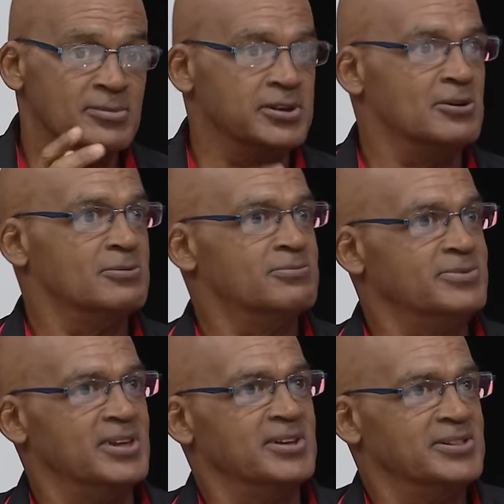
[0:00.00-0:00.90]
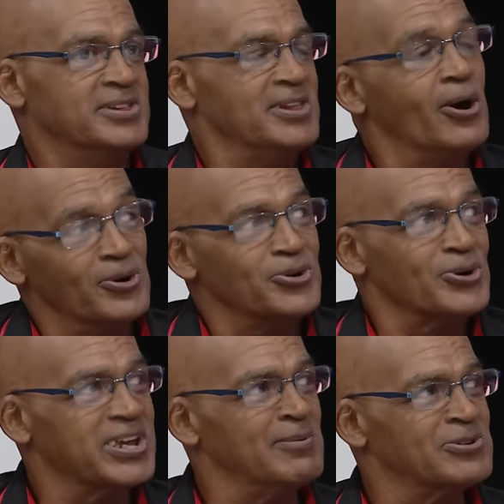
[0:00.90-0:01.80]
you know, the, the, the,
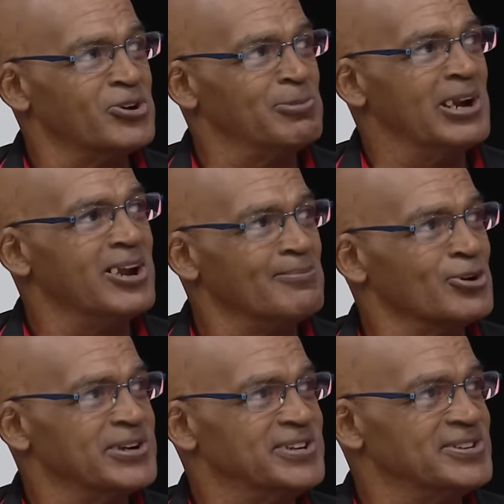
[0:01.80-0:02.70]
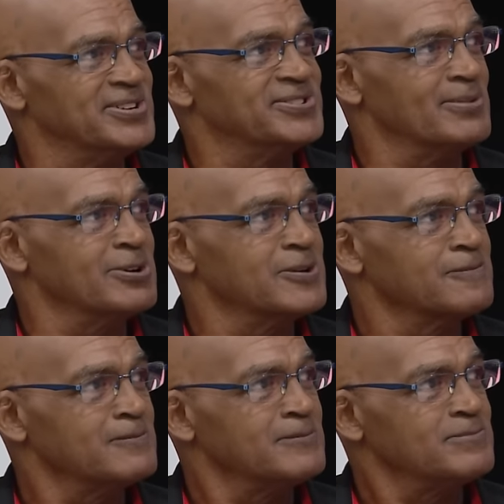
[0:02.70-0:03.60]
outdoor game is going to be a lot more intense this summer.
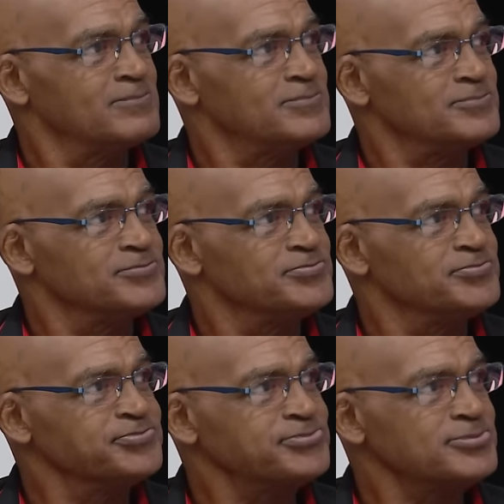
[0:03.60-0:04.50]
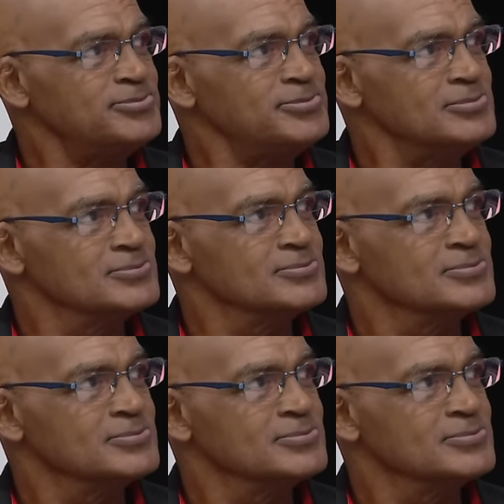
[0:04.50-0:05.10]
Yeah. By the way, a few Caribbean women